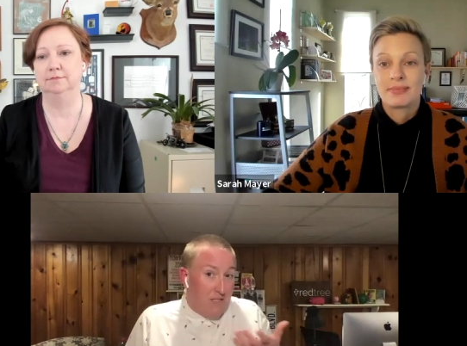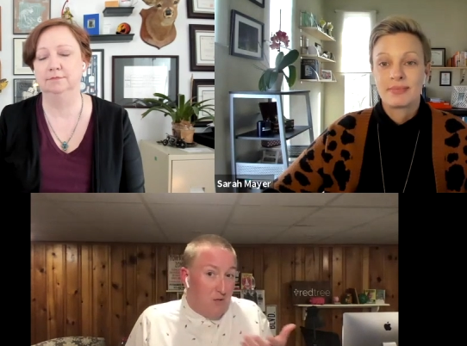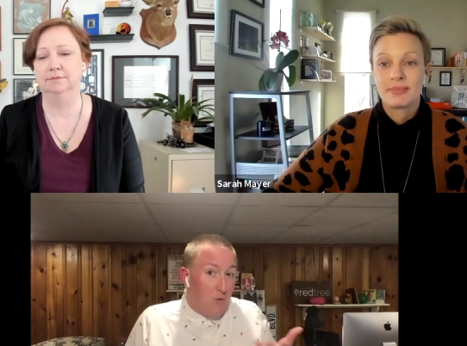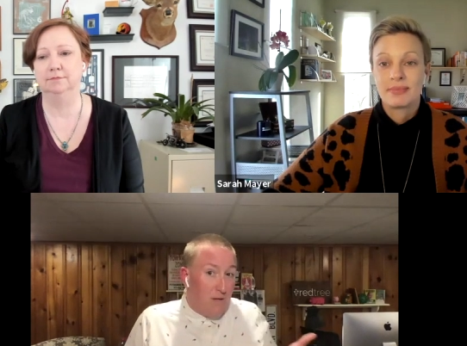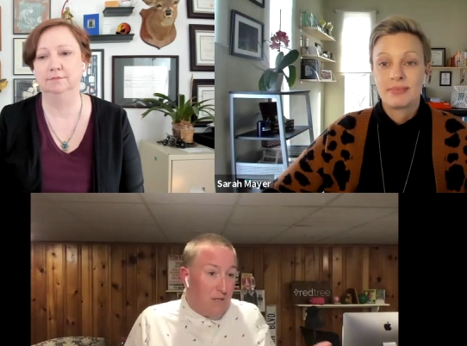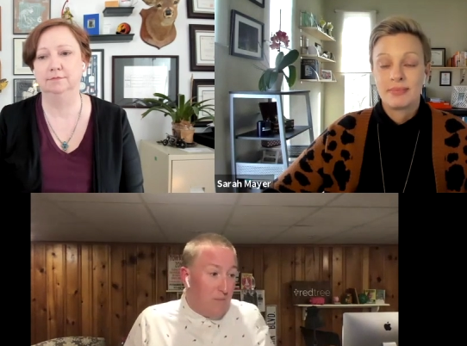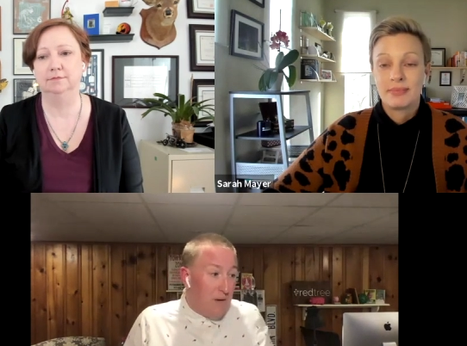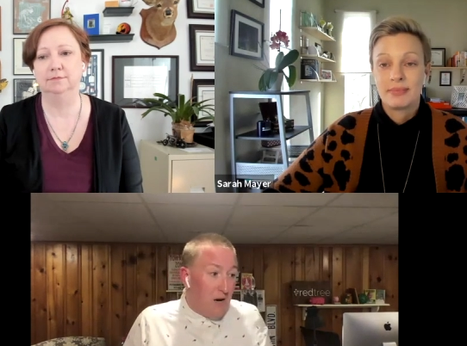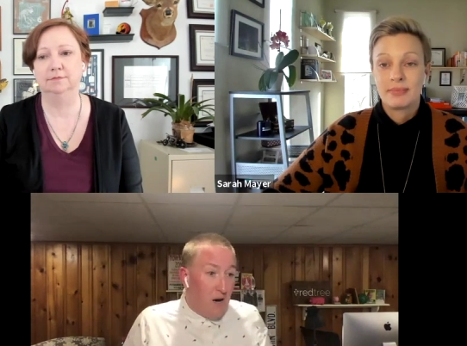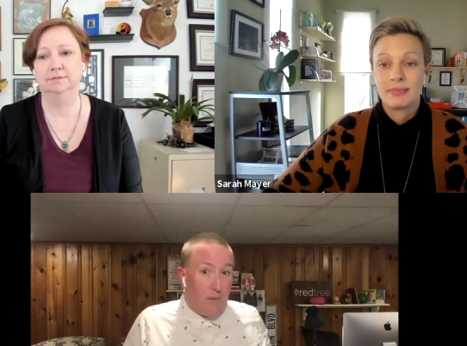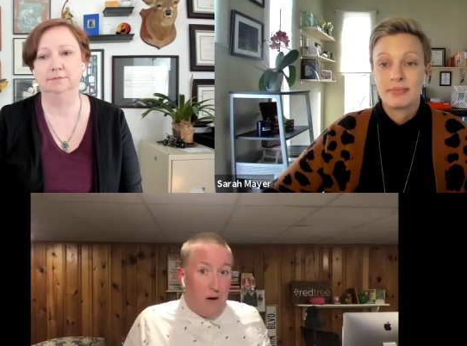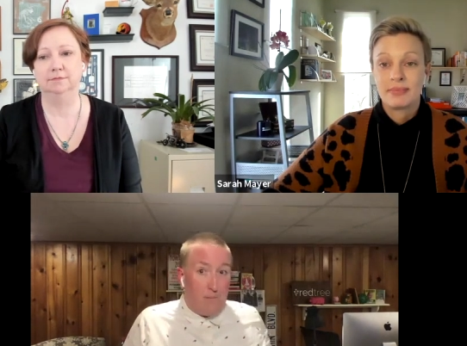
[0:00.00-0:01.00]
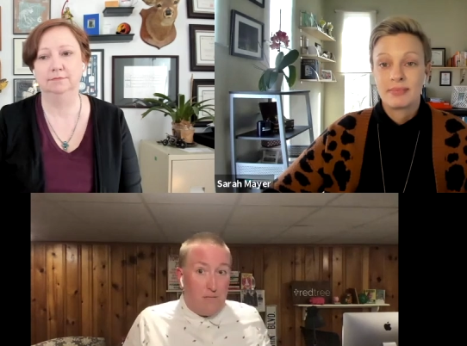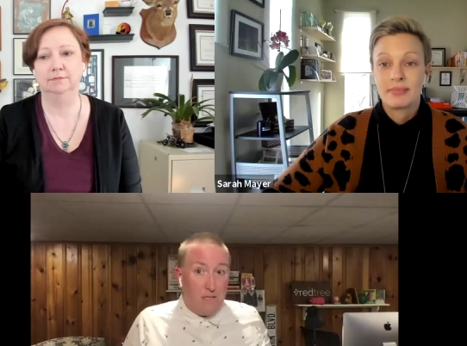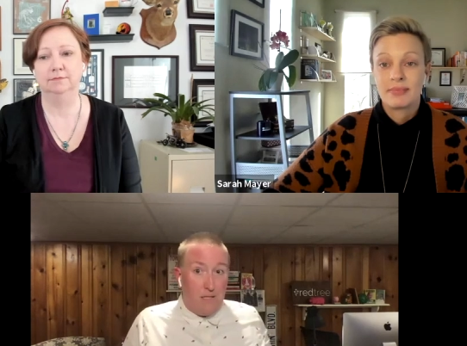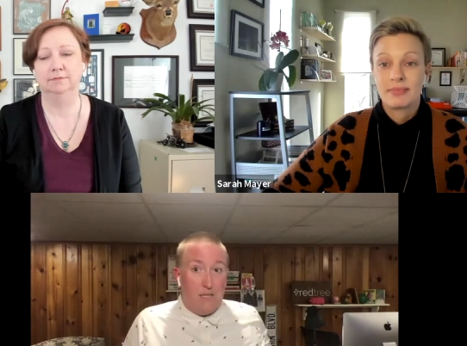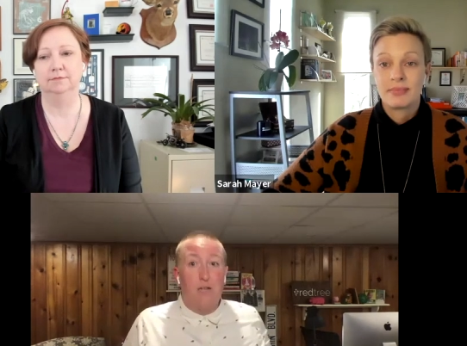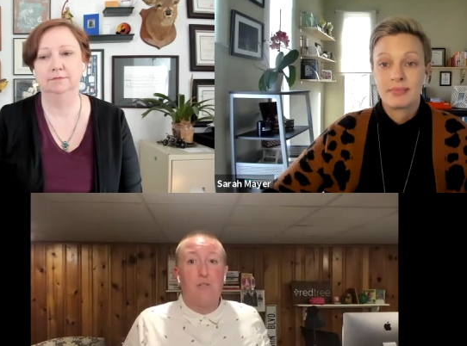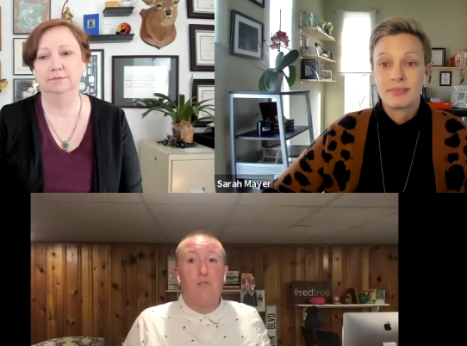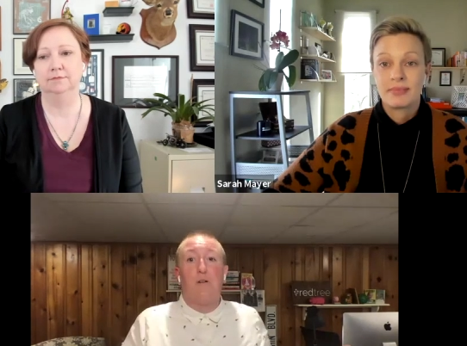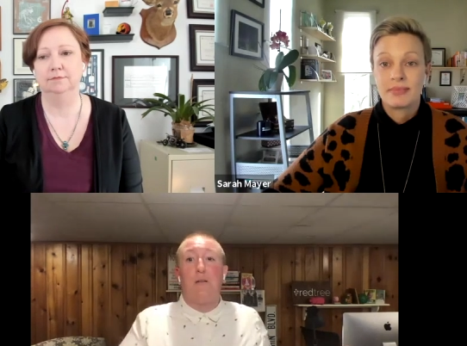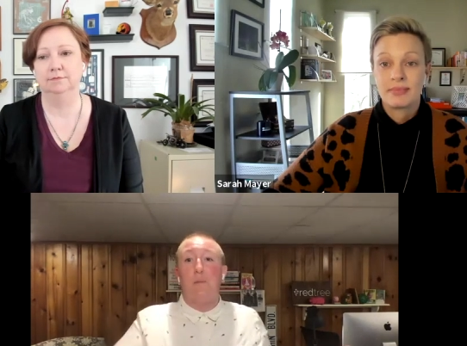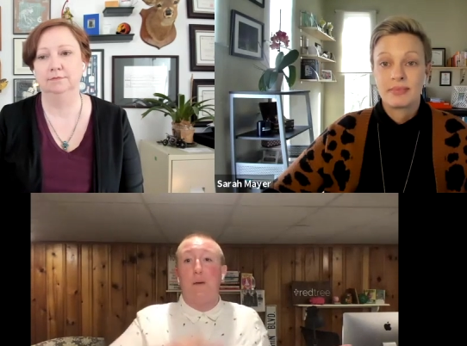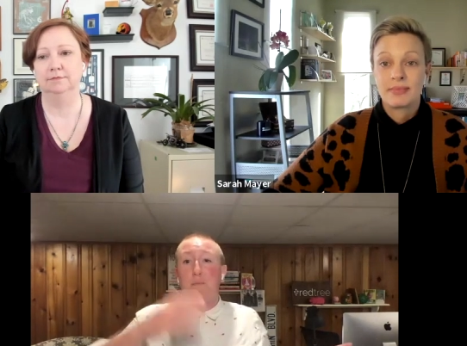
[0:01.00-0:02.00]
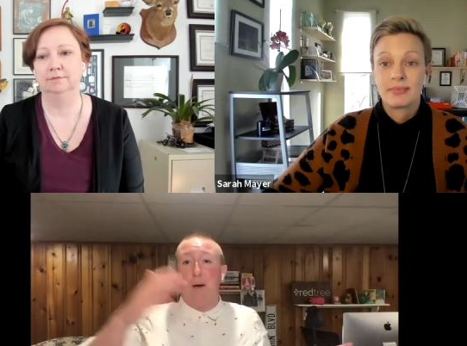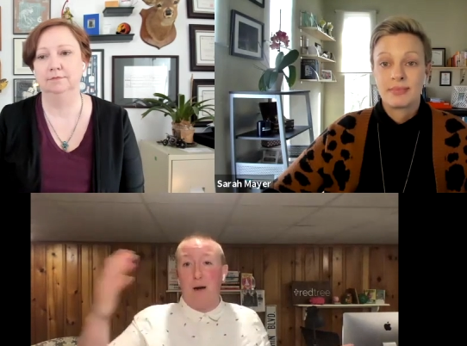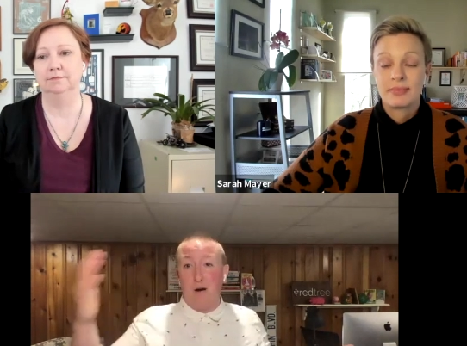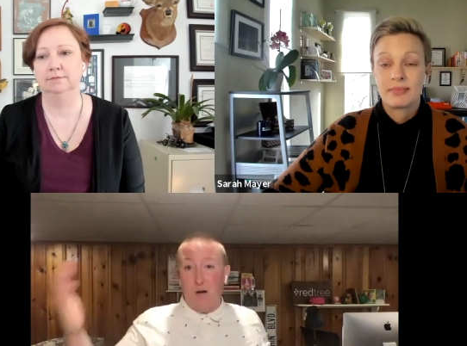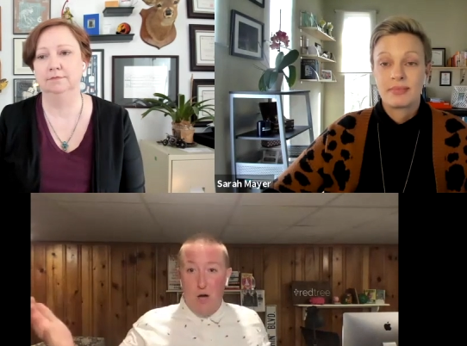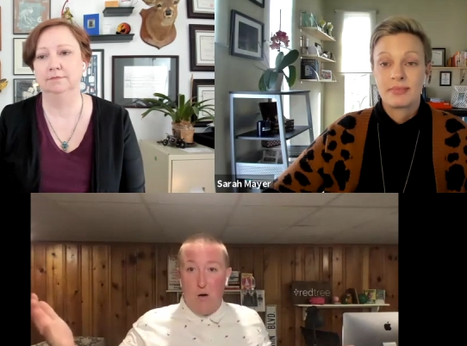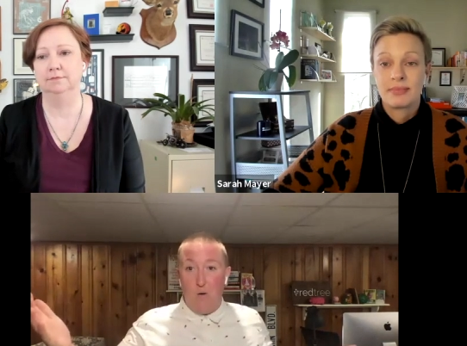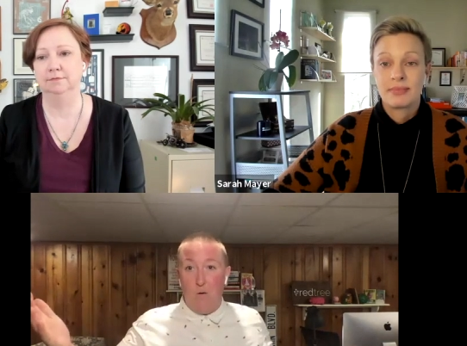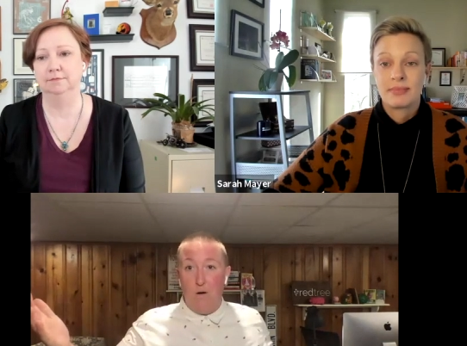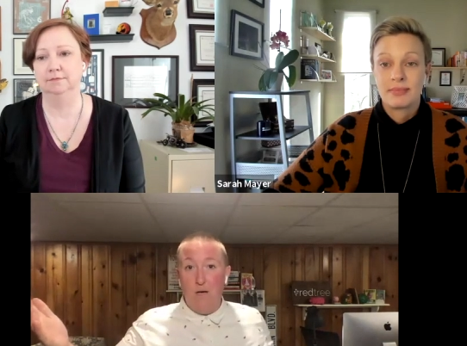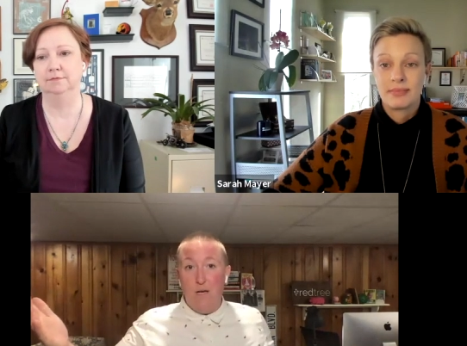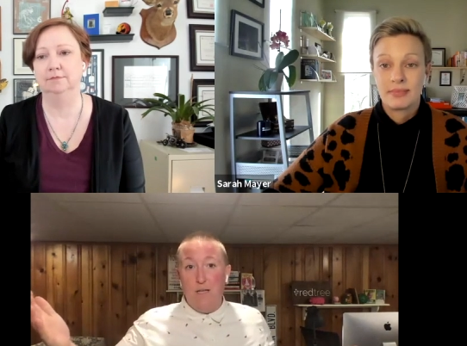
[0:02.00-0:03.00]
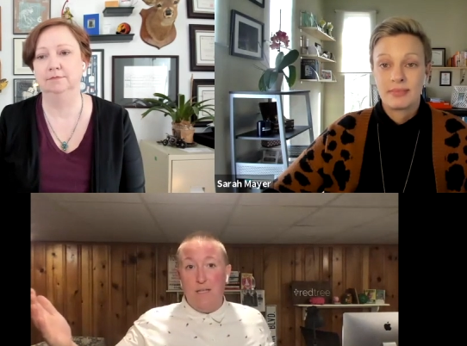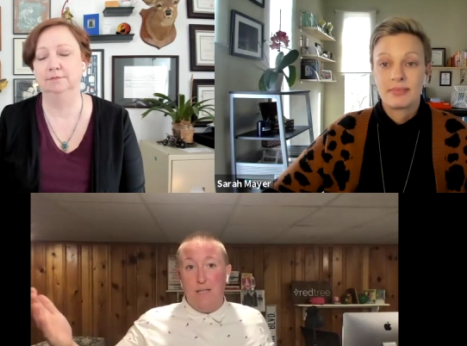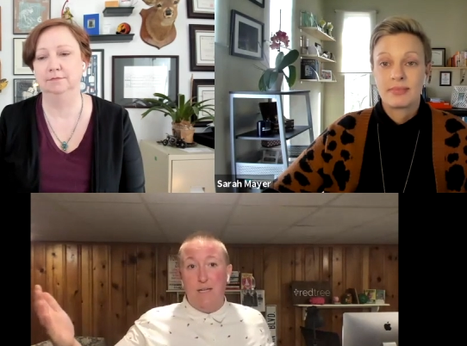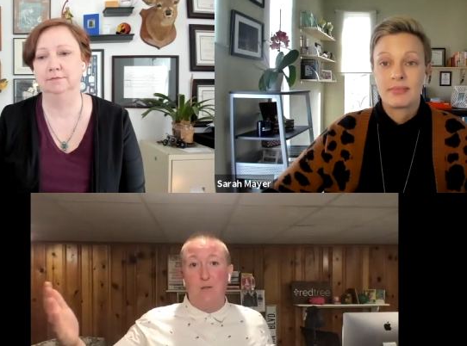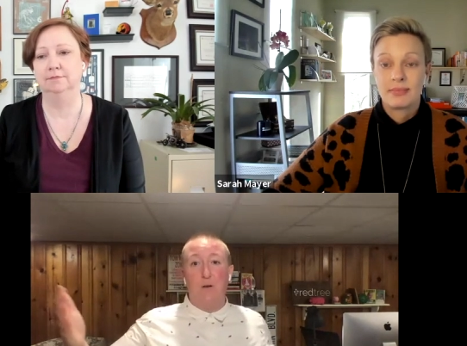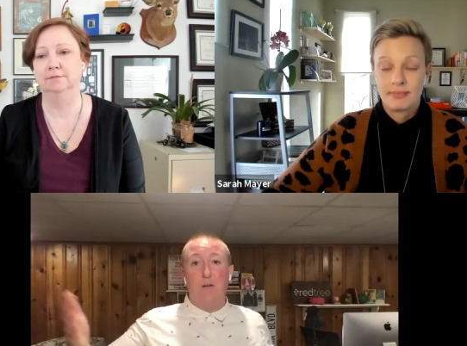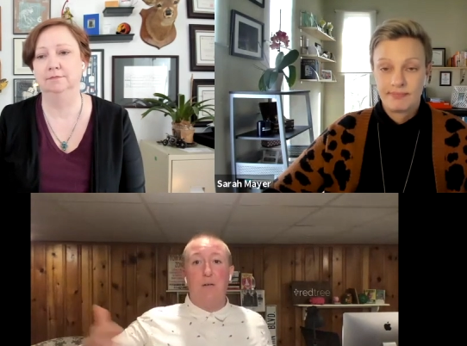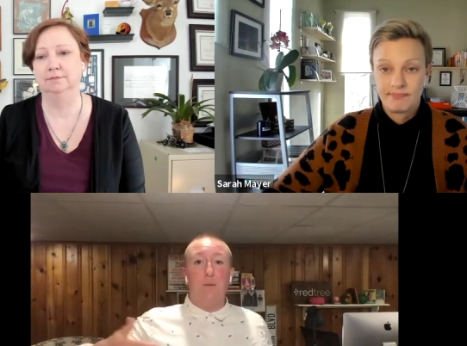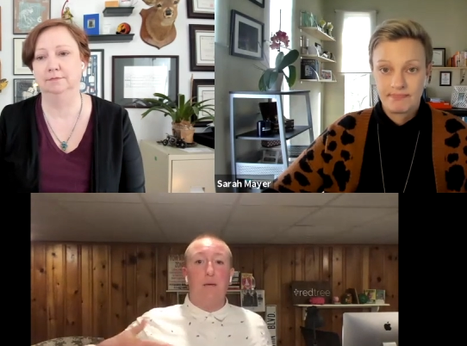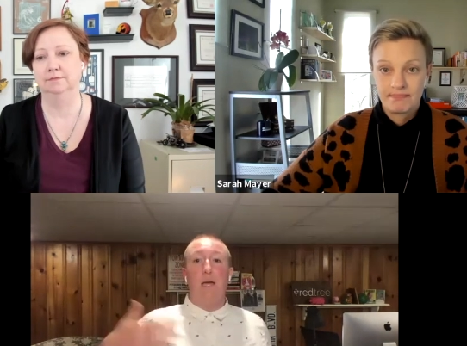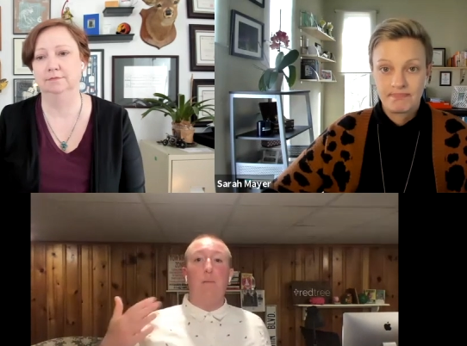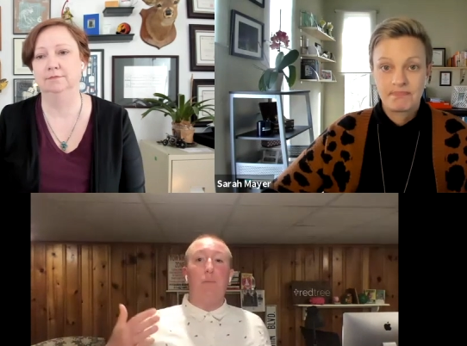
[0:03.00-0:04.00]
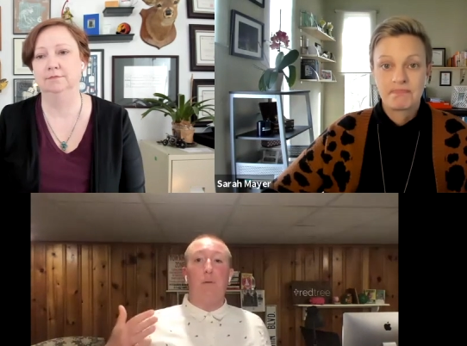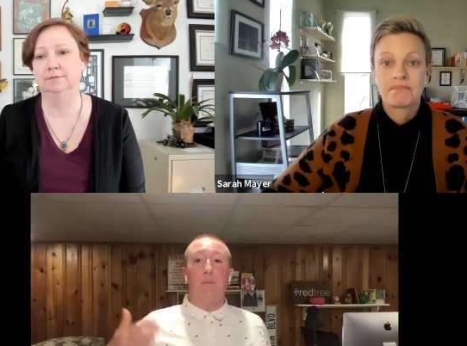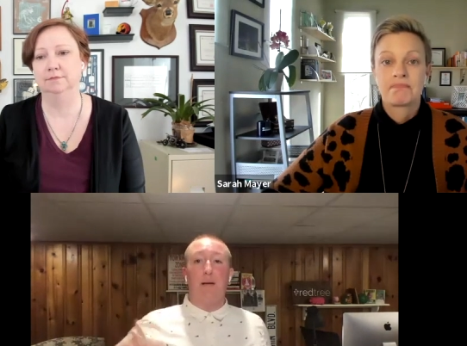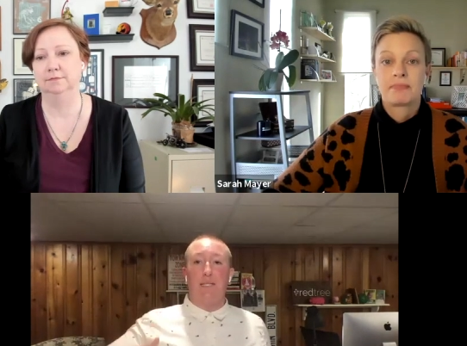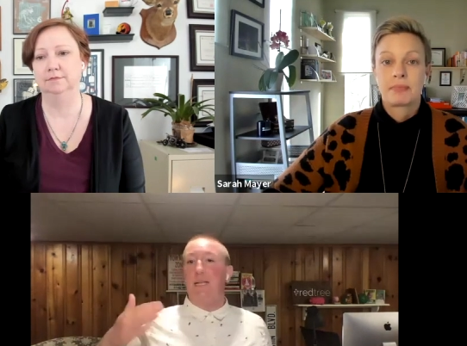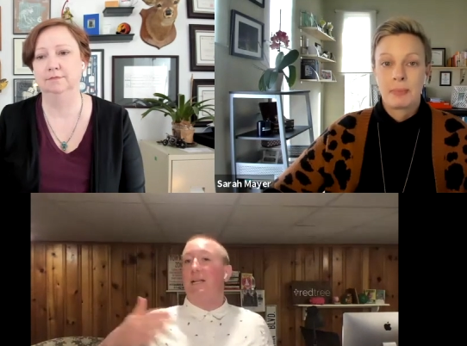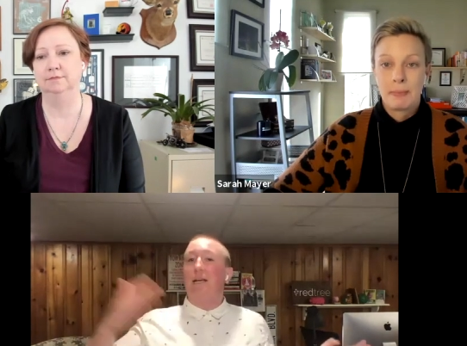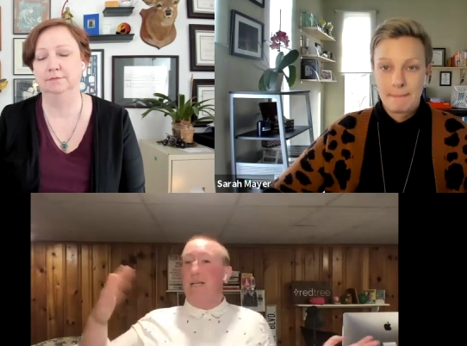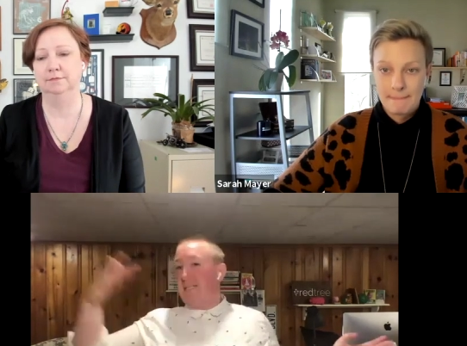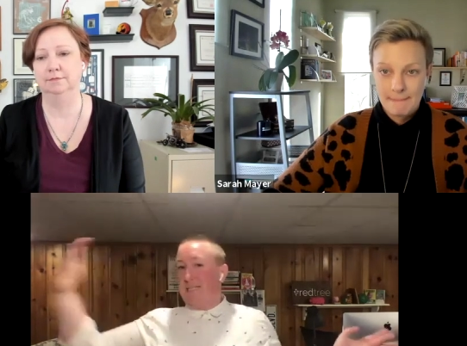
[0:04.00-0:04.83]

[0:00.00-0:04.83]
Speaker 1: is going to become obsolete. There's going to be better code that is going to be implemented